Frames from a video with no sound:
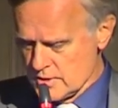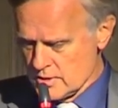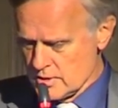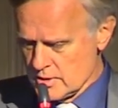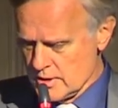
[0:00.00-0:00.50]

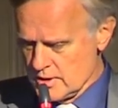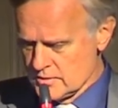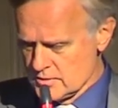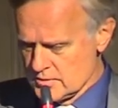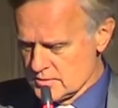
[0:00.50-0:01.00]

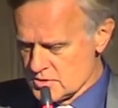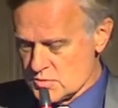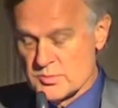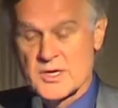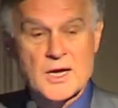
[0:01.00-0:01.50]
And
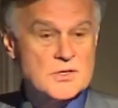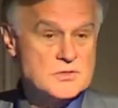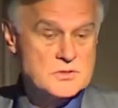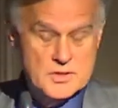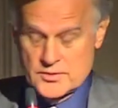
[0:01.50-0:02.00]
this would be
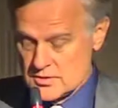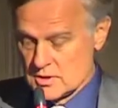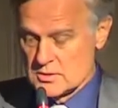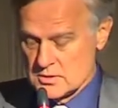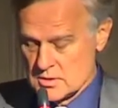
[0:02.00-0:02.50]
nice, I
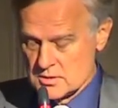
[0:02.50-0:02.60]
think,